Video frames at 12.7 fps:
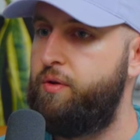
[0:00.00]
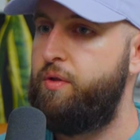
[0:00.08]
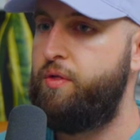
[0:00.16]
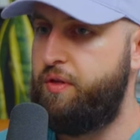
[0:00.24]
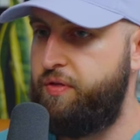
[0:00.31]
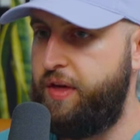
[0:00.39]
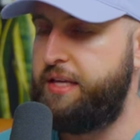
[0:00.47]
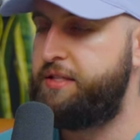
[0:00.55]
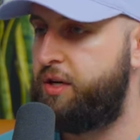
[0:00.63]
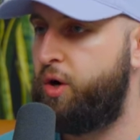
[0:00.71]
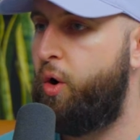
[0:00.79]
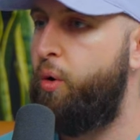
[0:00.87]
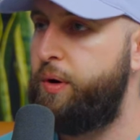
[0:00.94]
the things
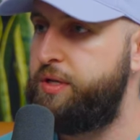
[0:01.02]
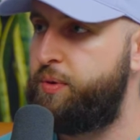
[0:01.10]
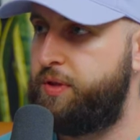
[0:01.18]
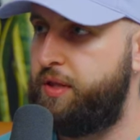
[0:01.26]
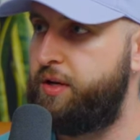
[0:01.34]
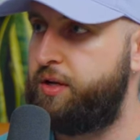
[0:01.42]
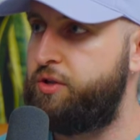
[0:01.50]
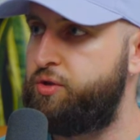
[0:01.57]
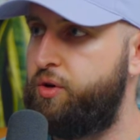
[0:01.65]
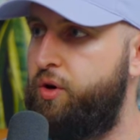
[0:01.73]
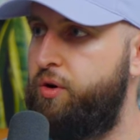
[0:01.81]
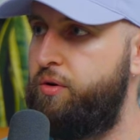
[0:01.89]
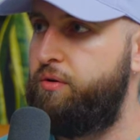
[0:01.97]
that are always within their
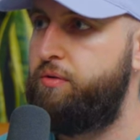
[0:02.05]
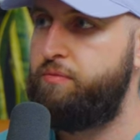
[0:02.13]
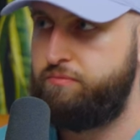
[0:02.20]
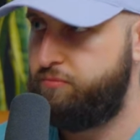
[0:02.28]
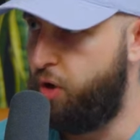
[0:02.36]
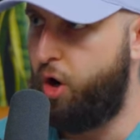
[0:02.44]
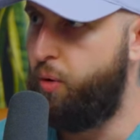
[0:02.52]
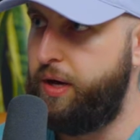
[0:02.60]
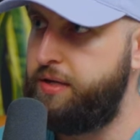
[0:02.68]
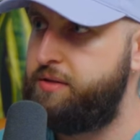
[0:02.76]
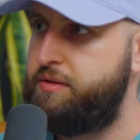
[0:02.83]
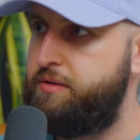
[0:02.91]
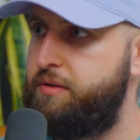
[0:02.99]
control,
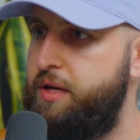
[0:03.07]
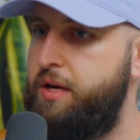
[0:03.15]
always.